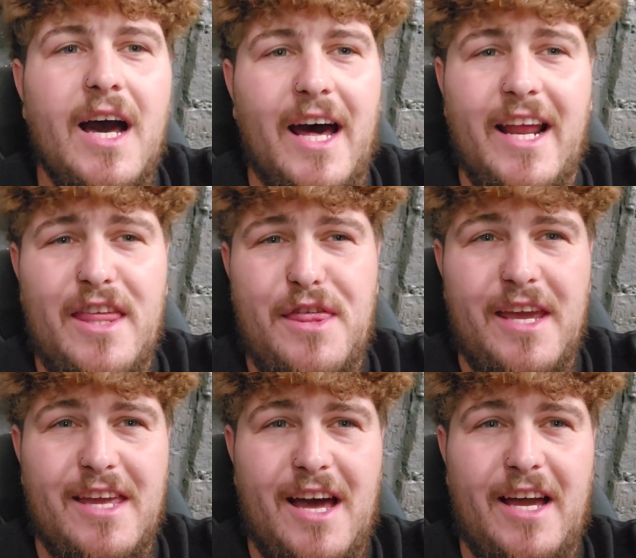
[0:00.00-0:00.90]
And I
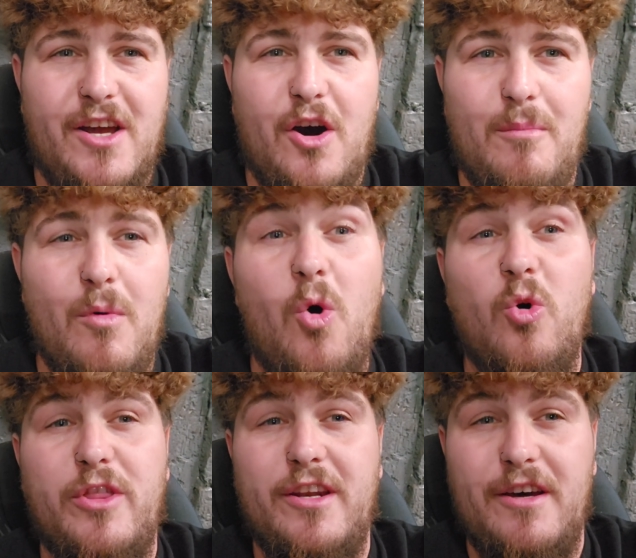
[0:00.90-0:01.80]
think I got
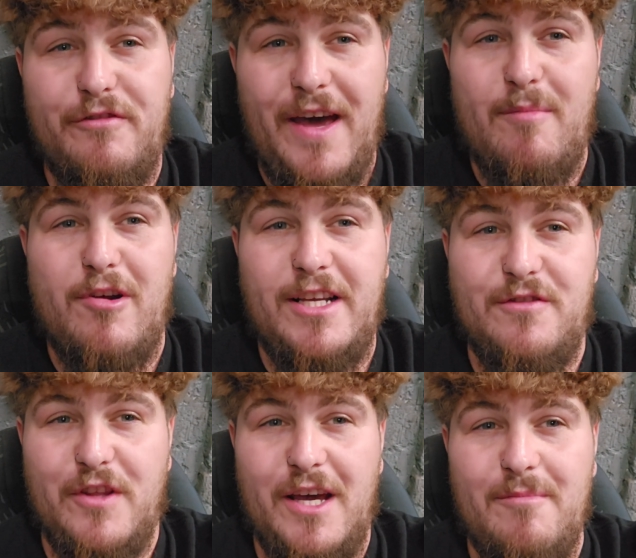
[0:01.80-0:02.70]
more than a fair price
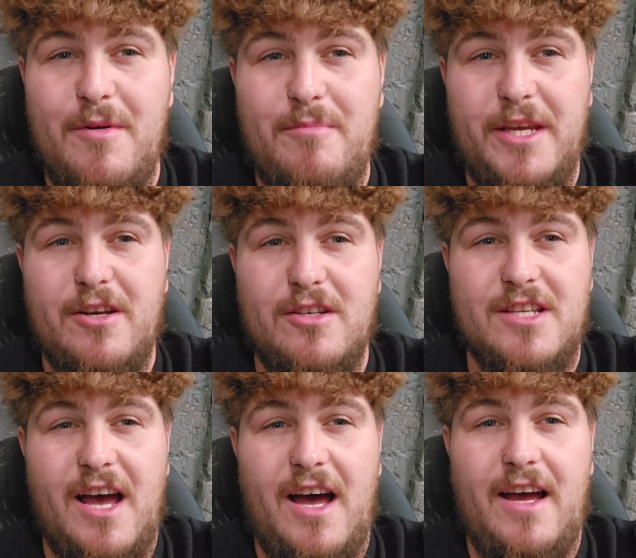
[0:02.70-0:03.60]
for them because
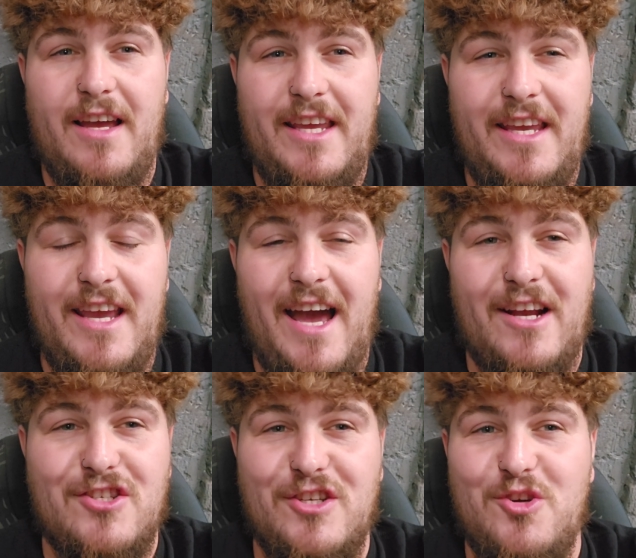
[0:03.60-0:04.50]
he
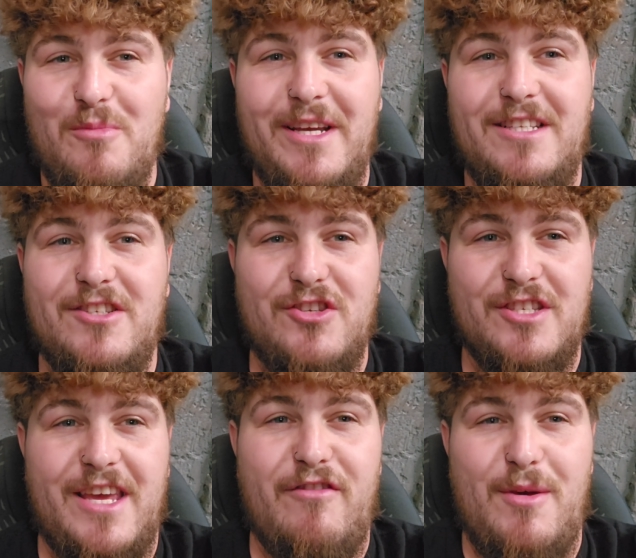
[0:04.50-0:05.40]
actually told me to
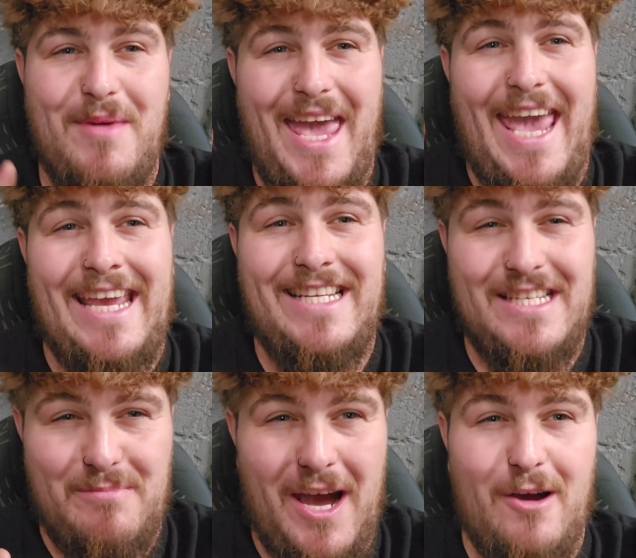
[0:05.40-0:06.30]
just give him
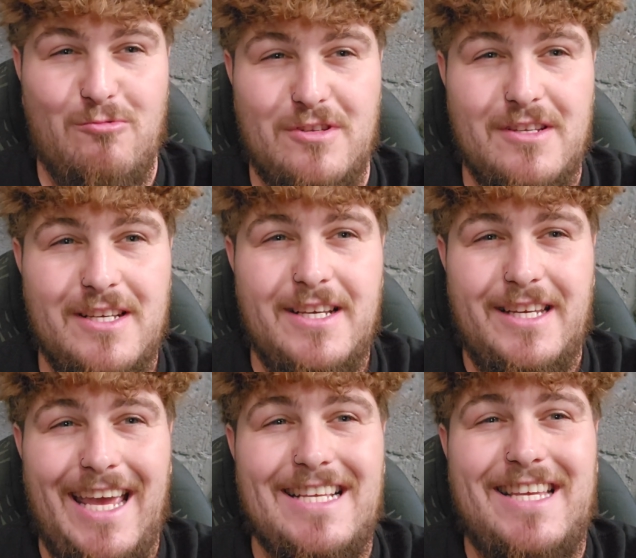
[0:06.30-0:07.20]
£80.
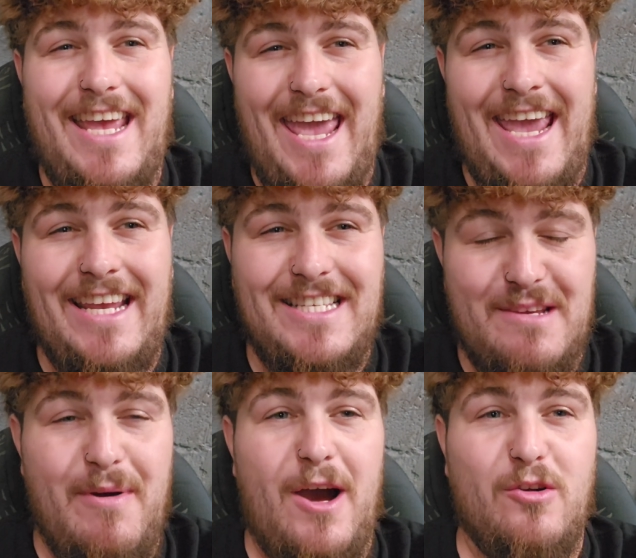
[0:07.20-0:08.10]
Yes,
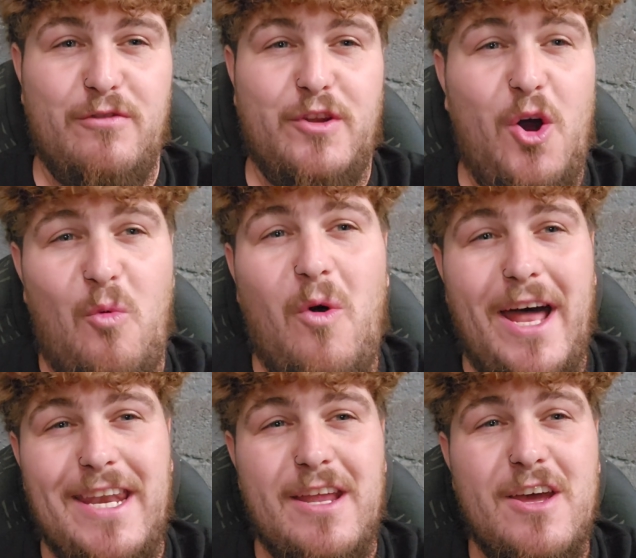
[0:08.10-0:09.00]
£80 for not
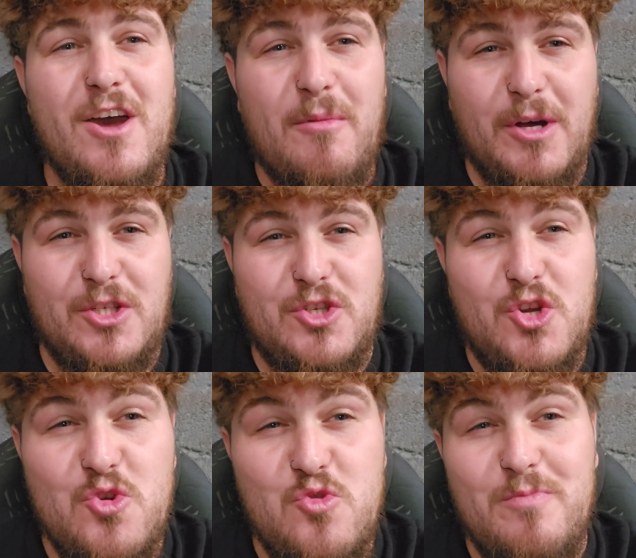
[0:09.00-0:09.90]
one, but
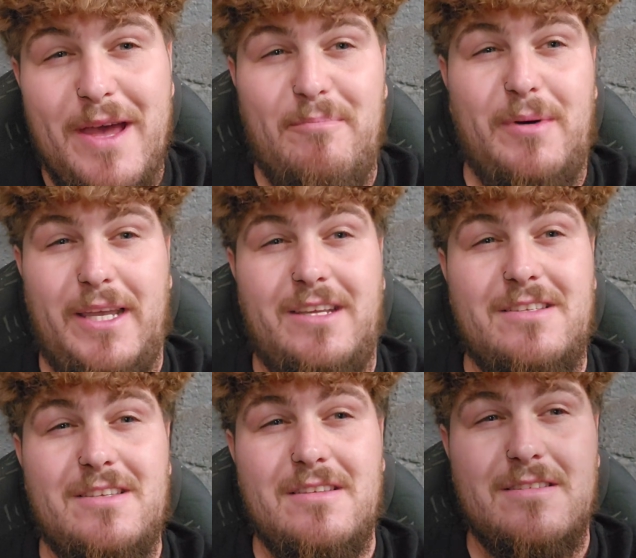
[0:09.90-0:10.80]
two pit
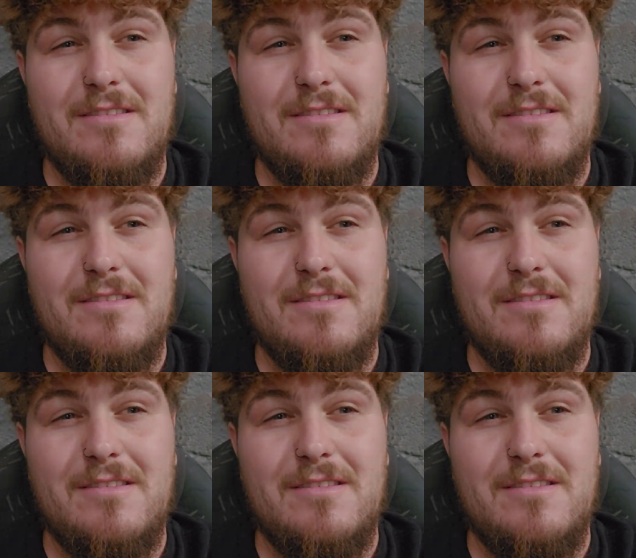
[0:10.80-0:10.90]
bikes.